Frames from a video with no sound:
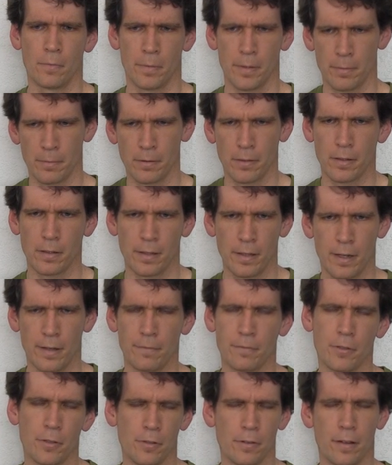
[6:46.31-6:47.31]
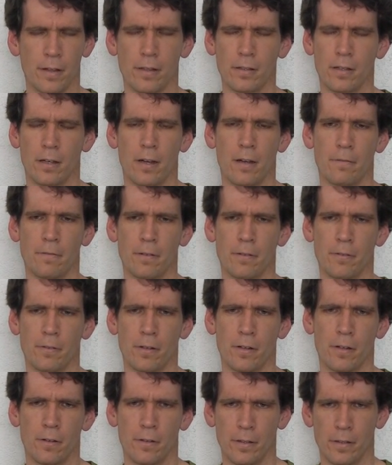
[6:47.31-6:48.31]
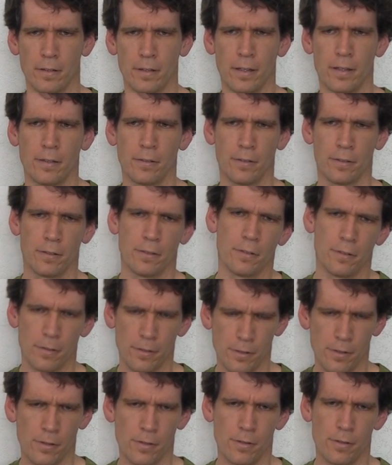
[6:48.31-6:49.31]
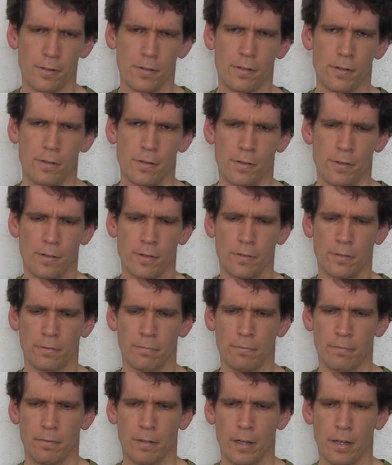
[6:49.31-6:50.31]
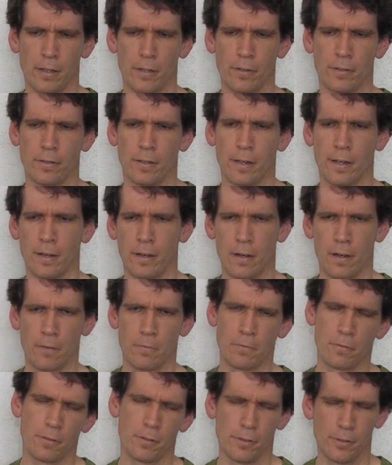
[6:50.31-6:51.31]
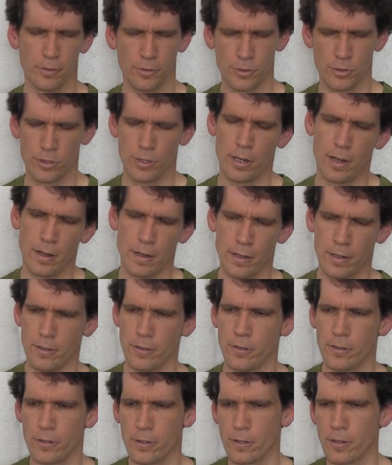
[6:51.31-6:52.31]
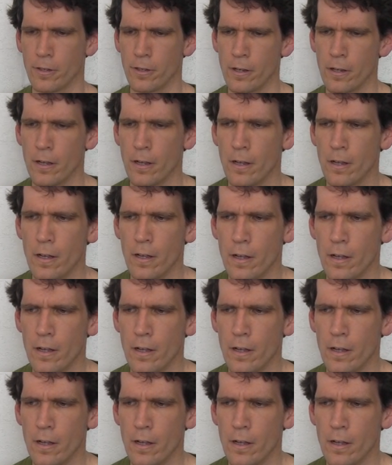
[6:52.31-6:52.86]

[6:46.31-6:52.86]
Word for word: other people could have two days off in a row, and then you, your other day off would change.